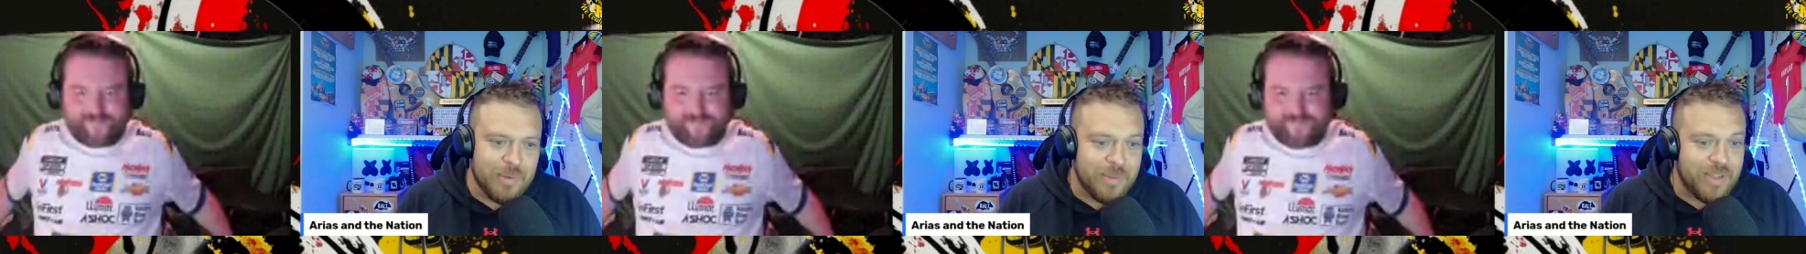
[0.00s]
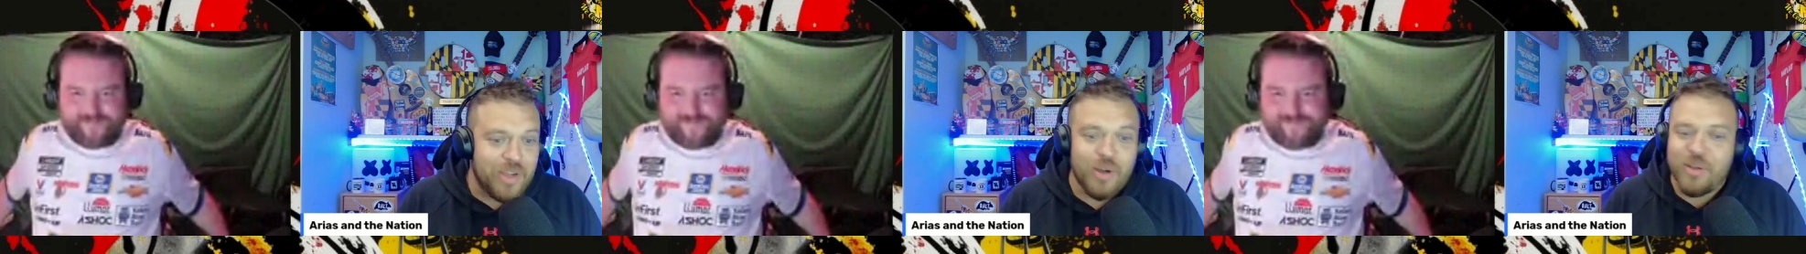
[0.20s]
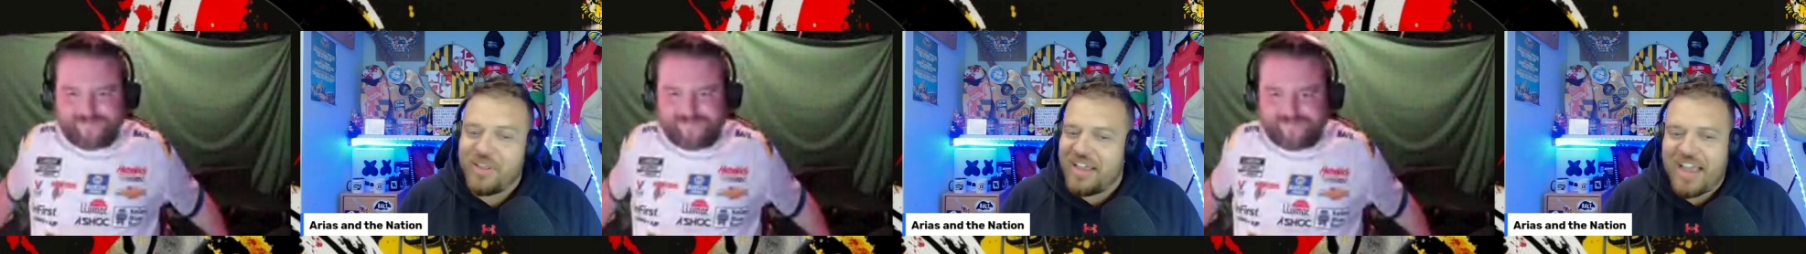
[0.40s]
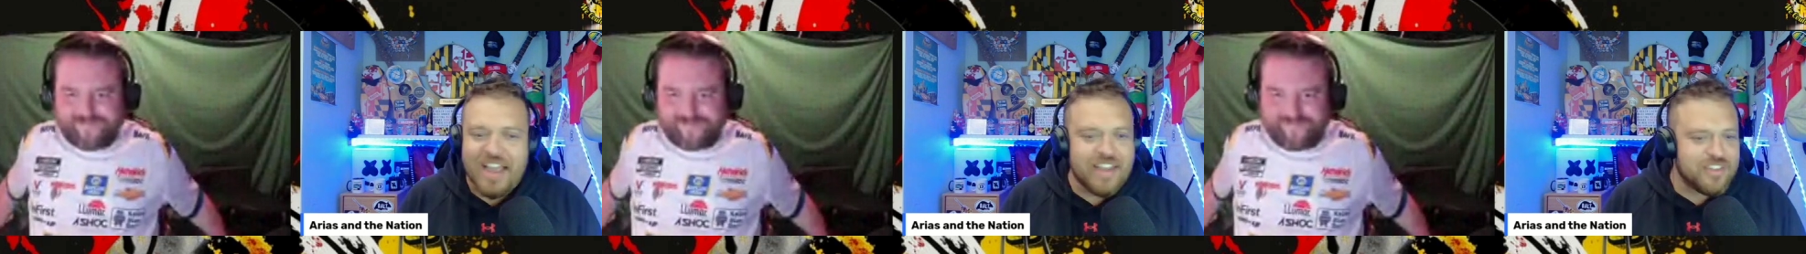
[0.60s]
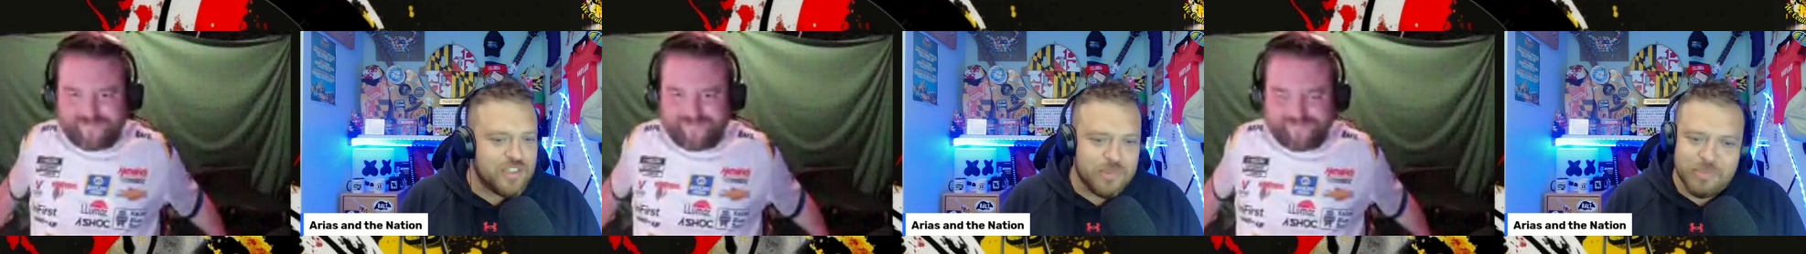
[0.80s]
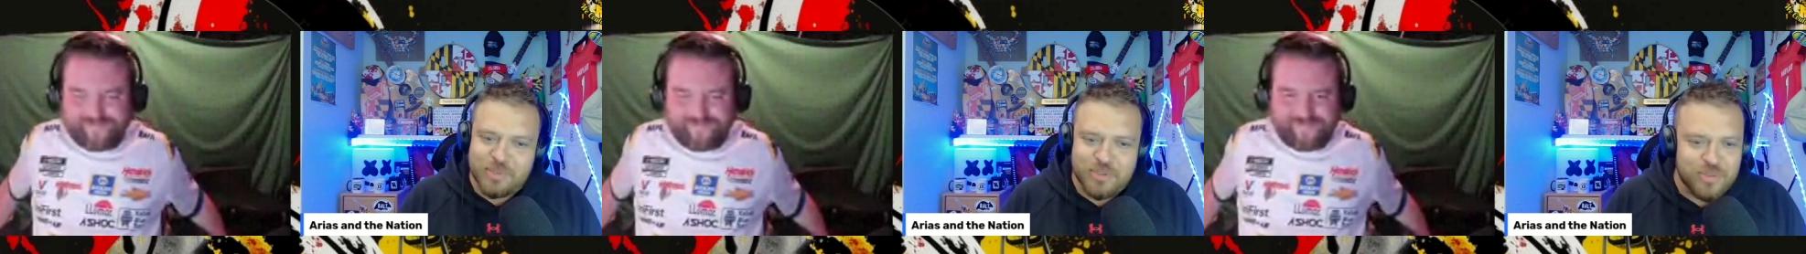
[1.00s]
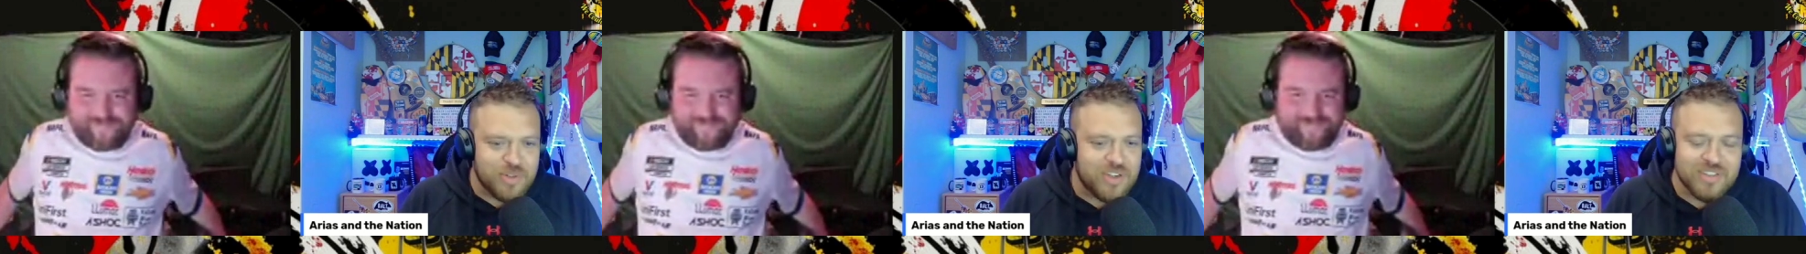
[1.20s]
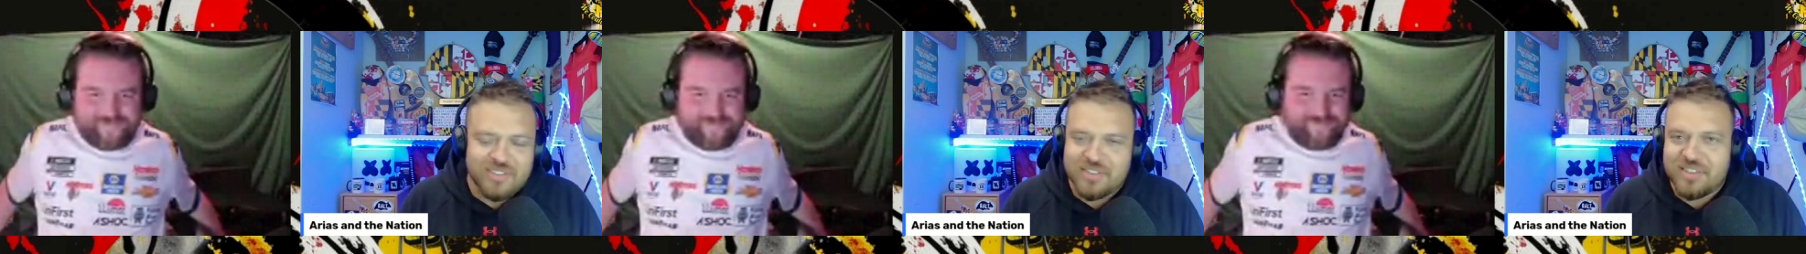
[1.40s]
Speaker 1: And like, oh, there has to be
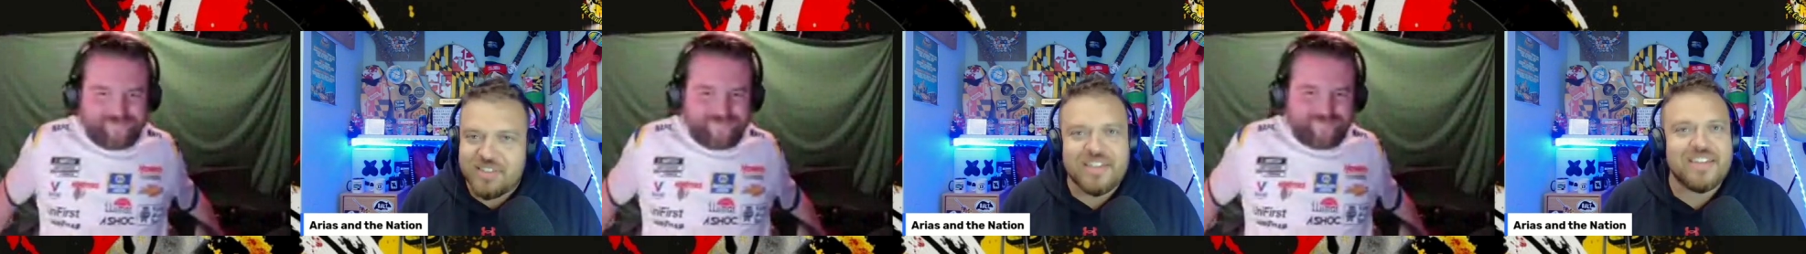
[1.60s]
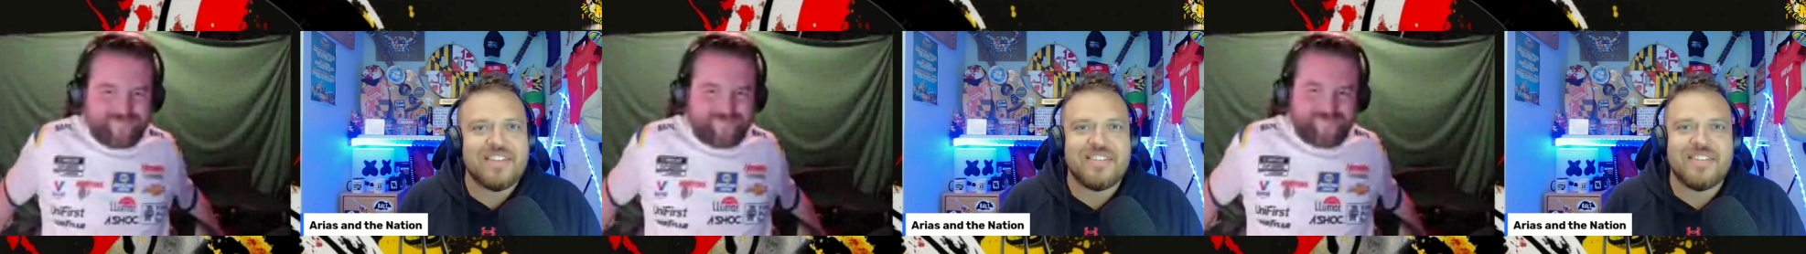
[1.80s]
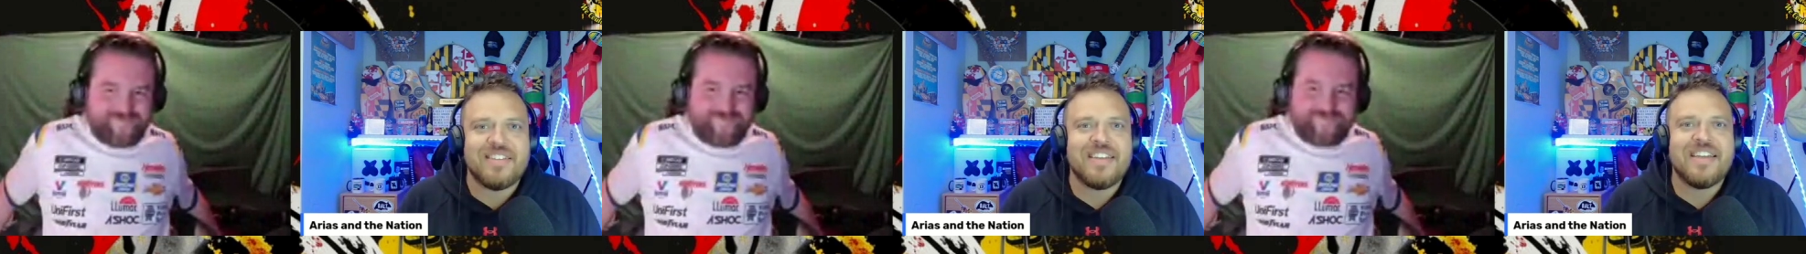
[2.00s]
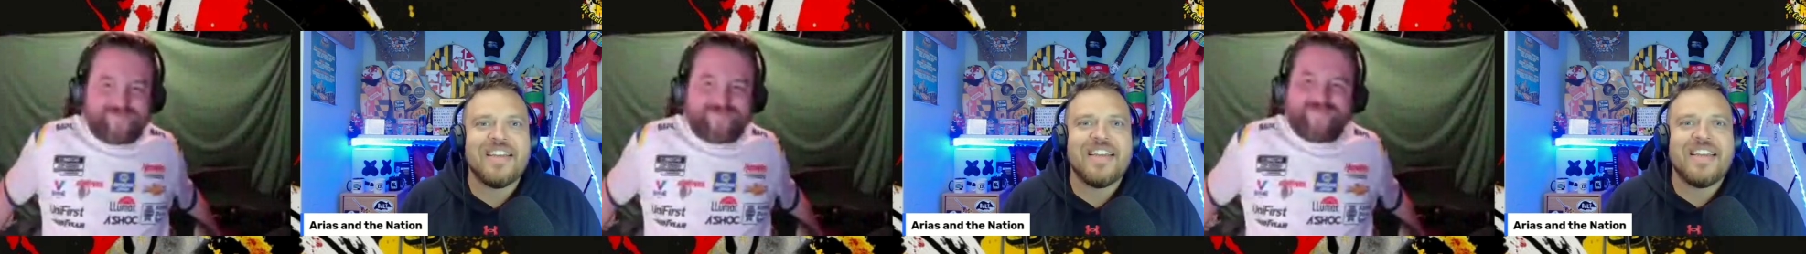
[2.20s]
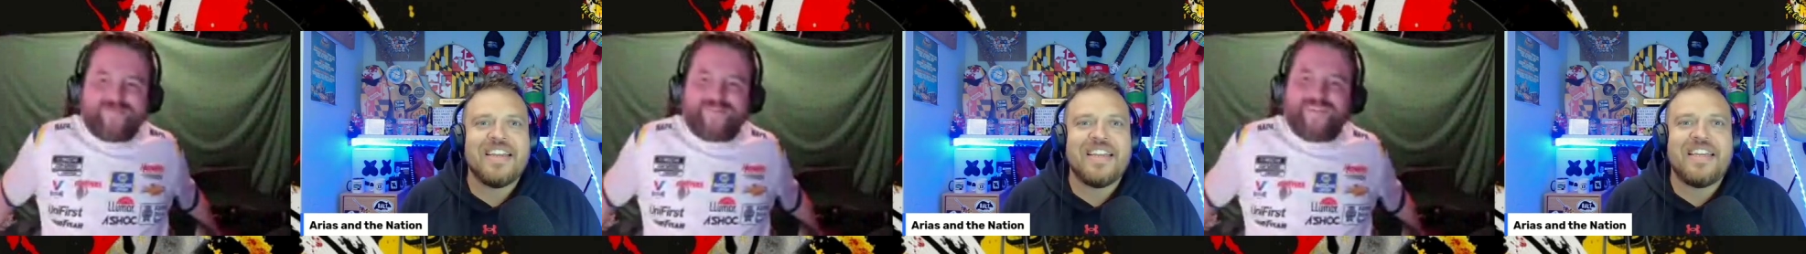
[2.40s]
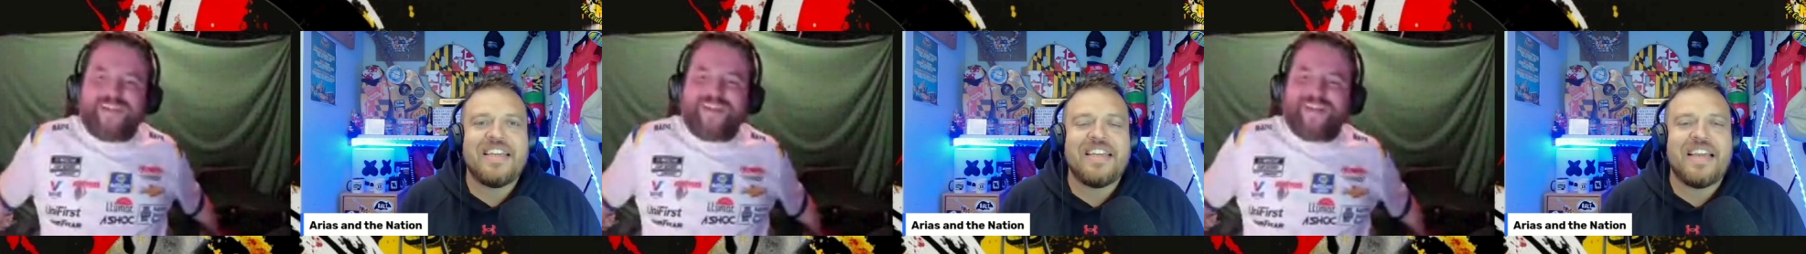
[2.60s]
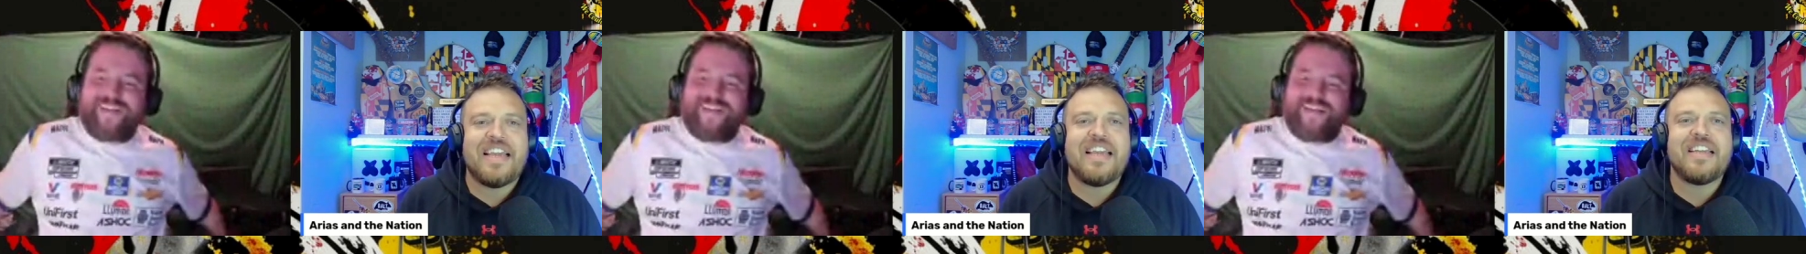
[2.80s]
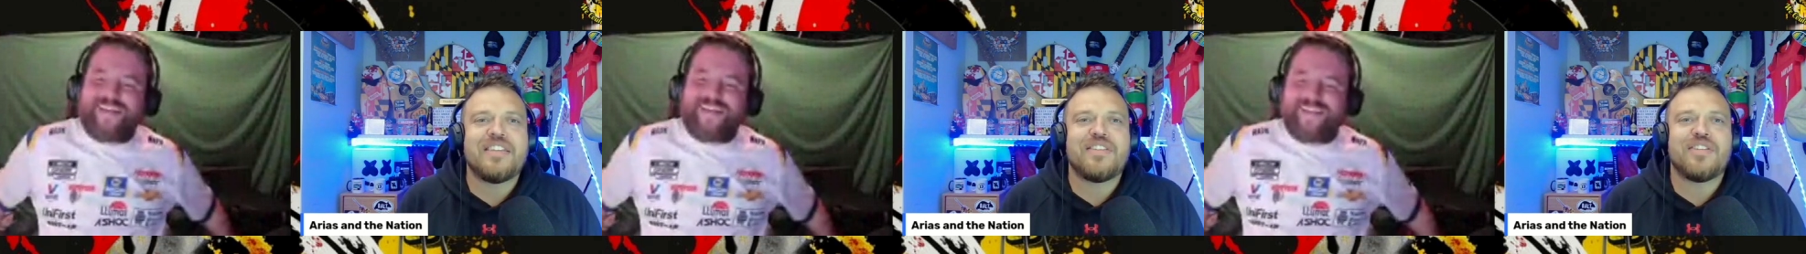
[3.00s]
drugs in this. He